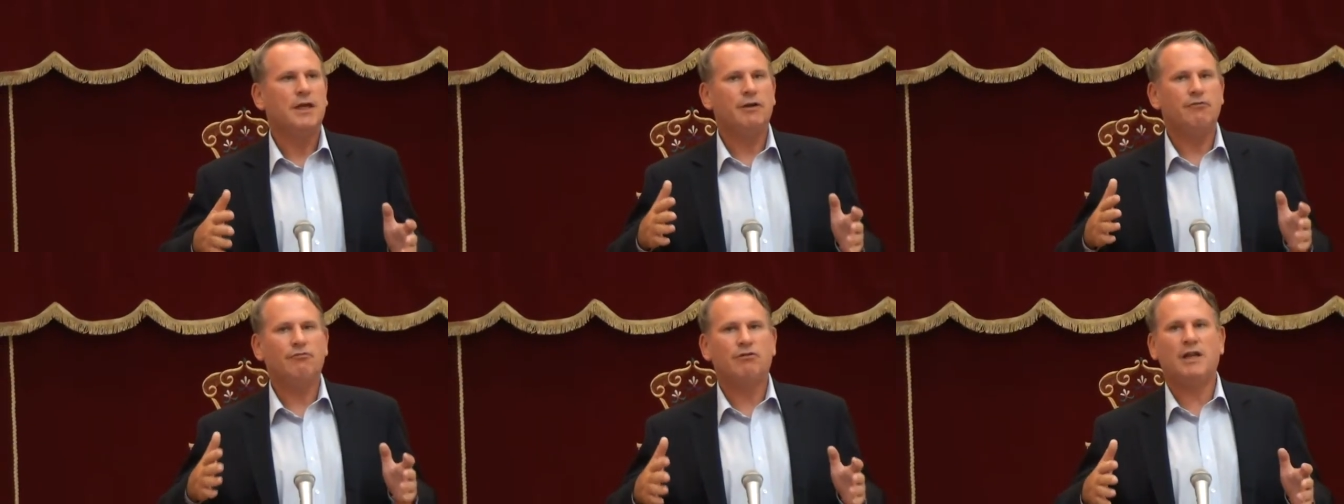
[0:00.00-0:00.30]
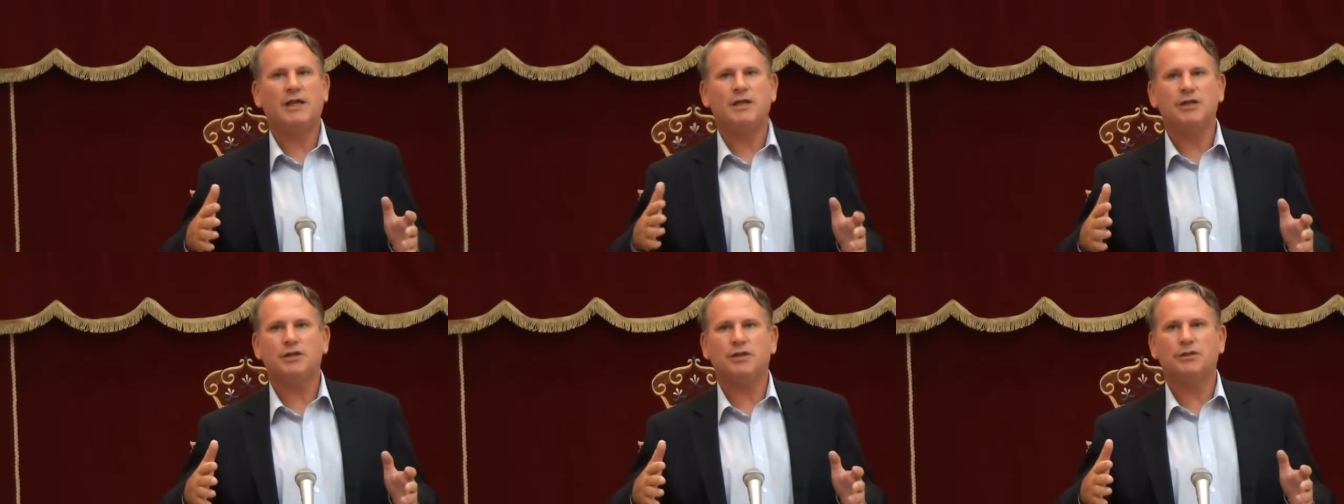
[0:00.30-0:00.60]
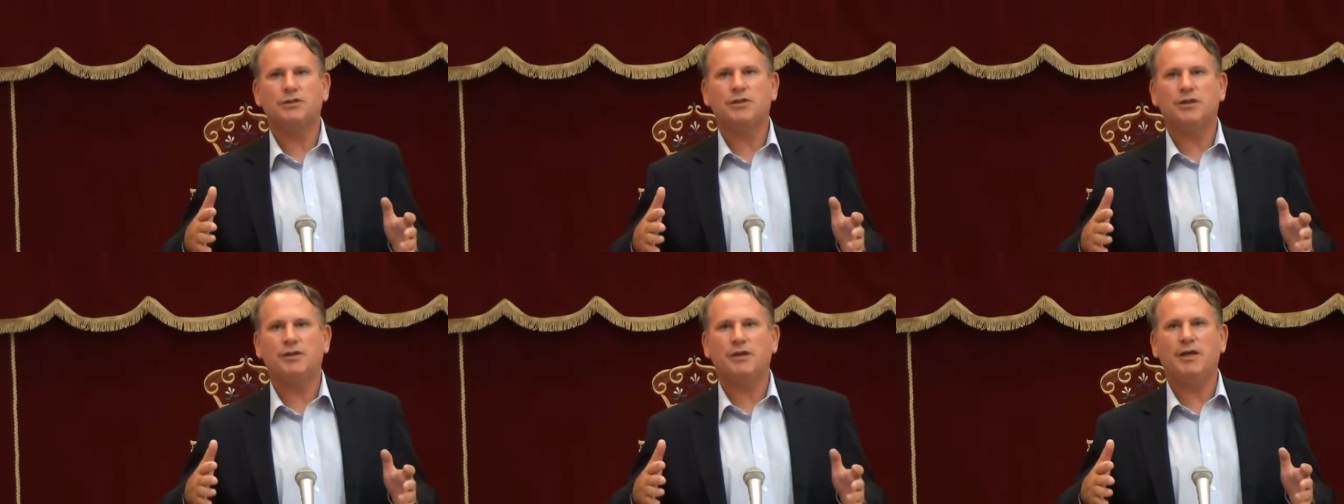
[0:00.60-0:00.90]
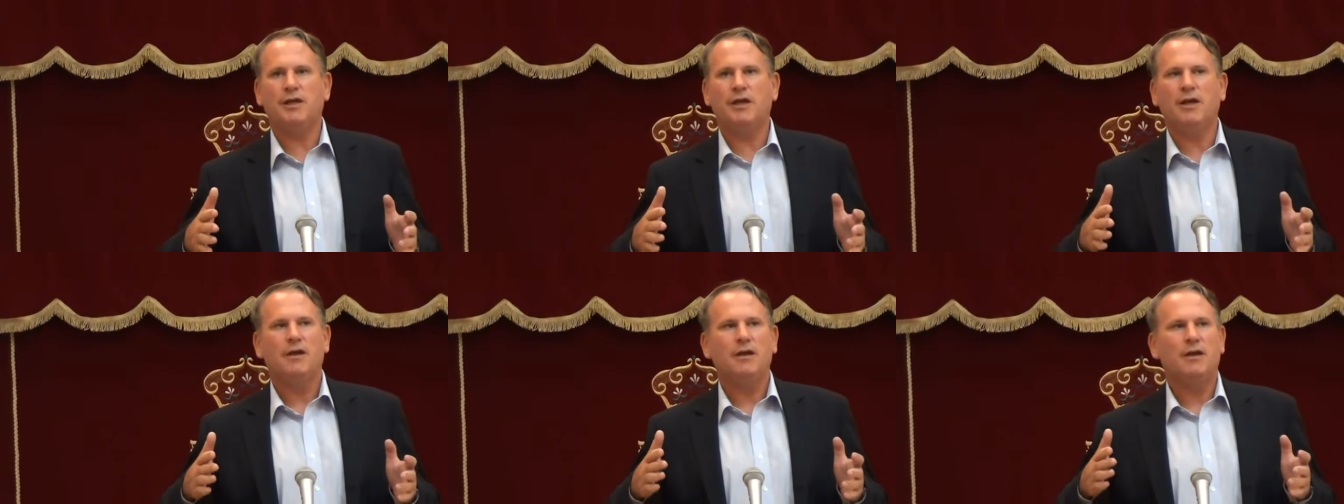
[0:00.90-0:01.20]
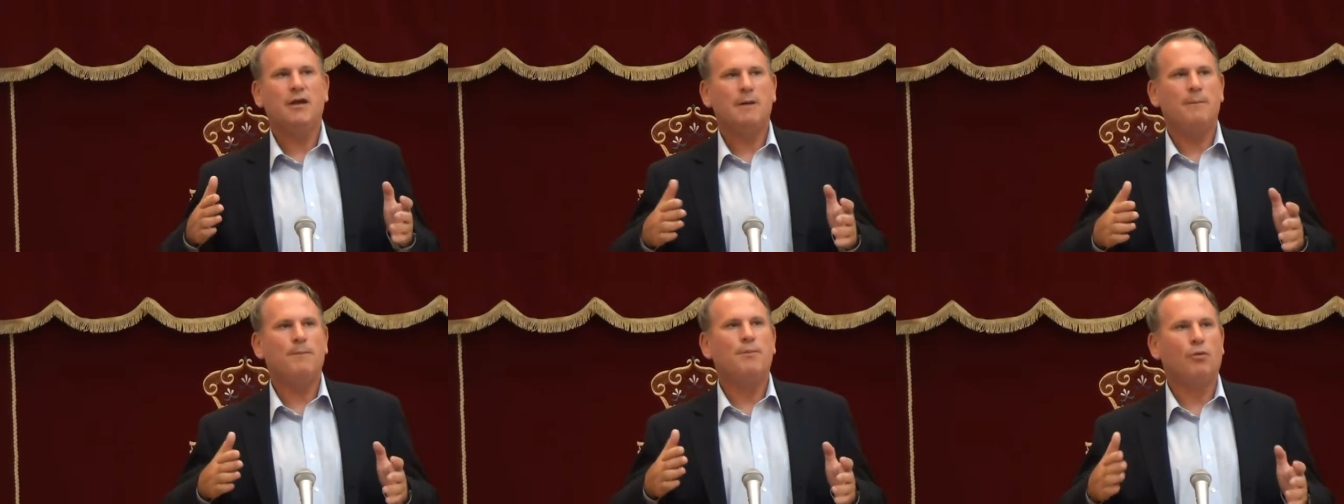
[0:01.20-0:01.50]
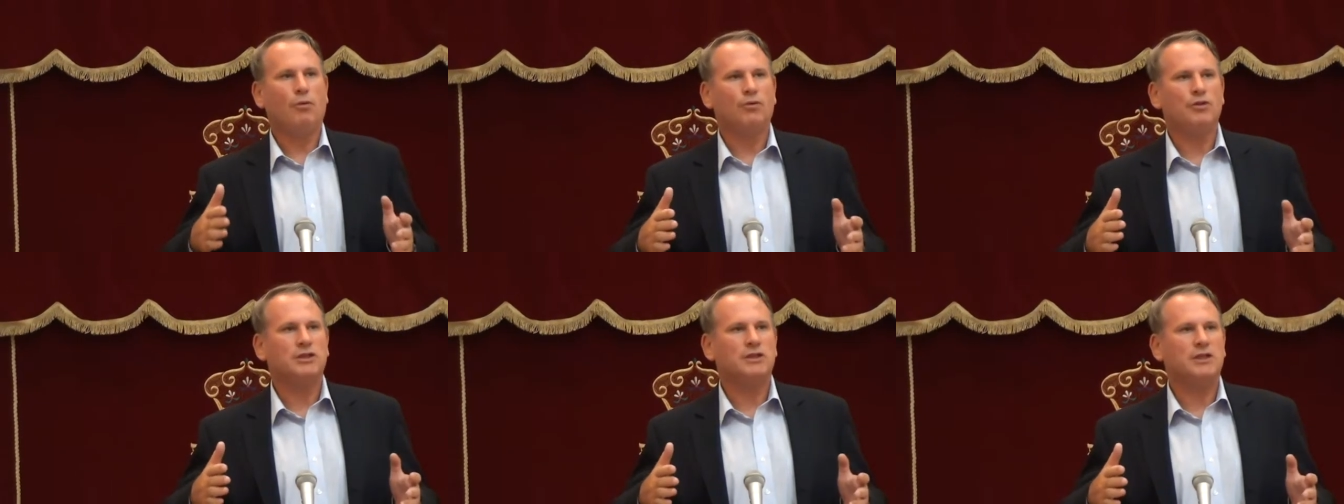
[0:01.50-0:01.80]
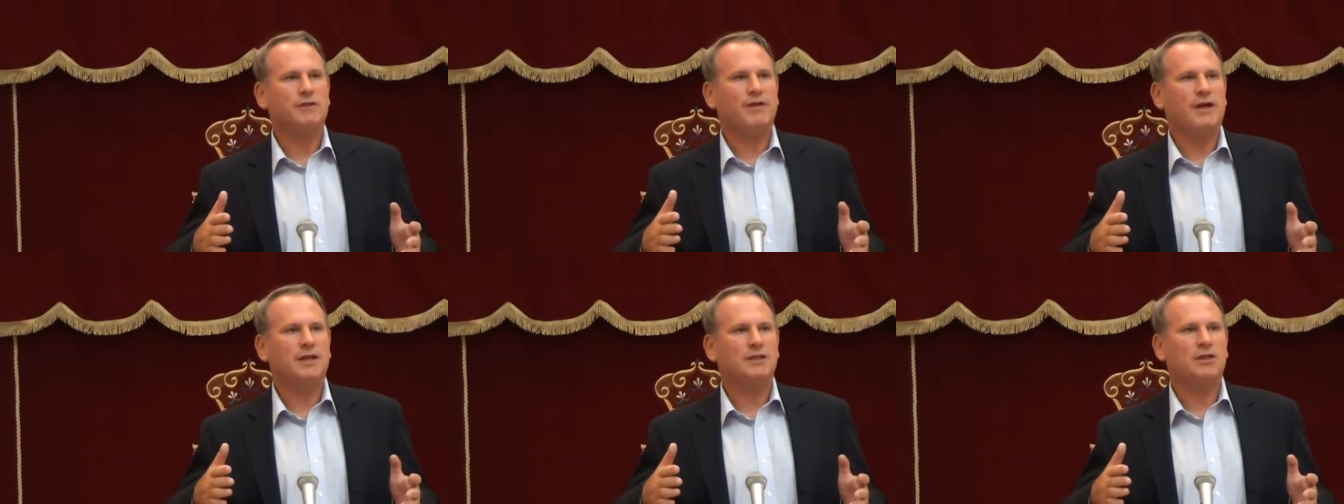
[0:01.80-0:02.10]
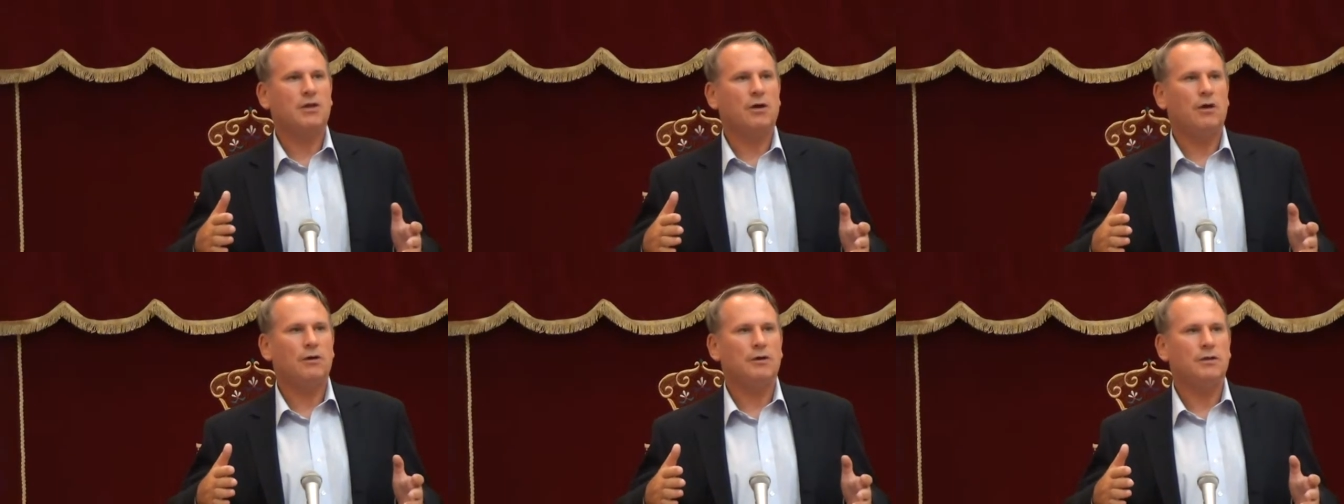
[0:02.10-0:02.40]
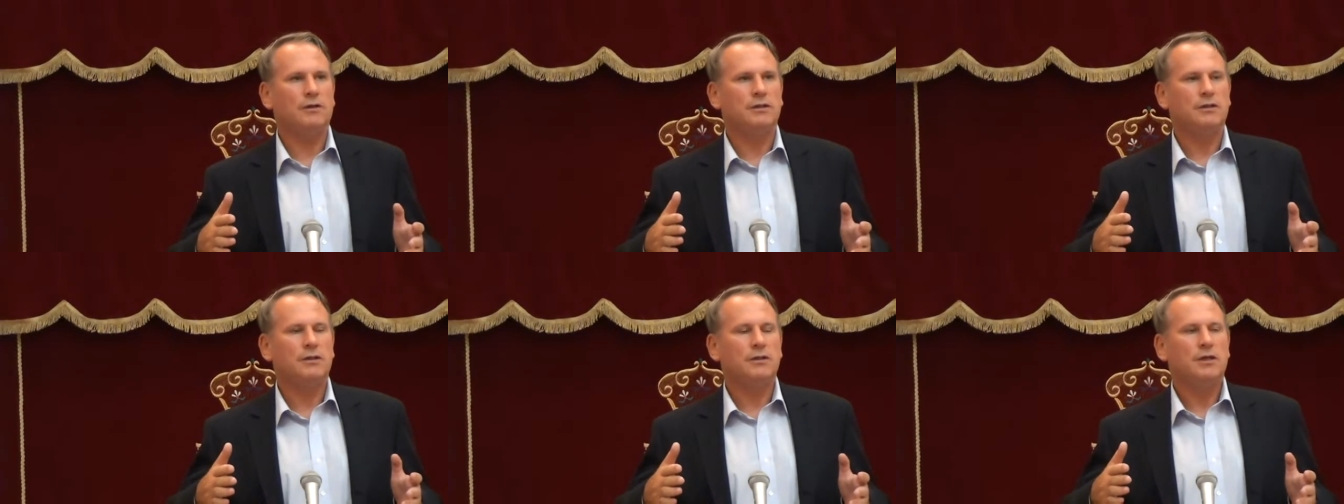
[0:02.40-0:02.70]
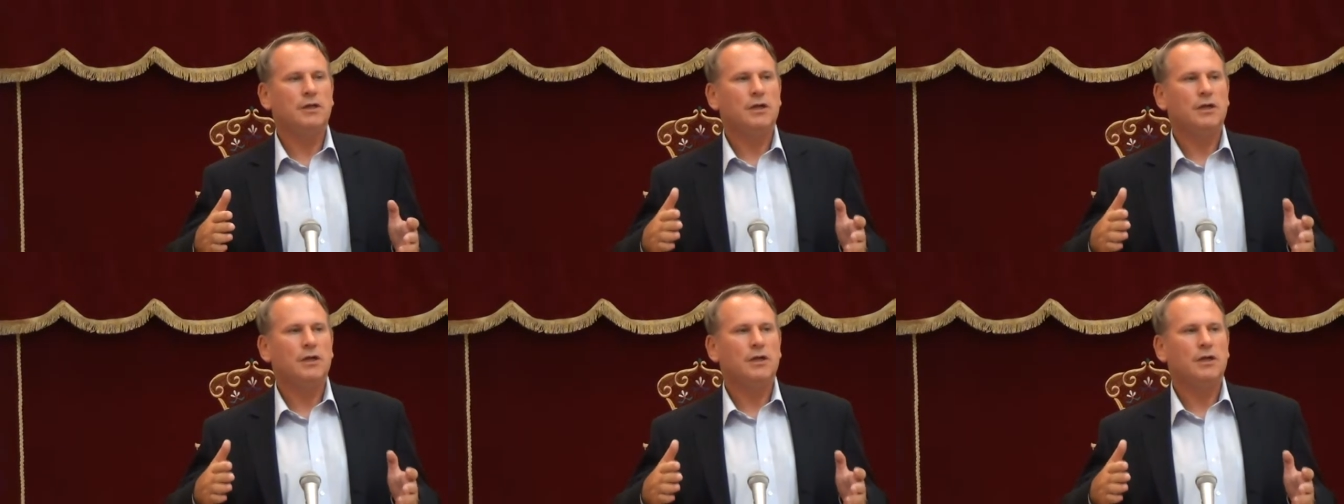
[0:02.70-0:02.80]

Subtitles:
in relation to the importance of that target.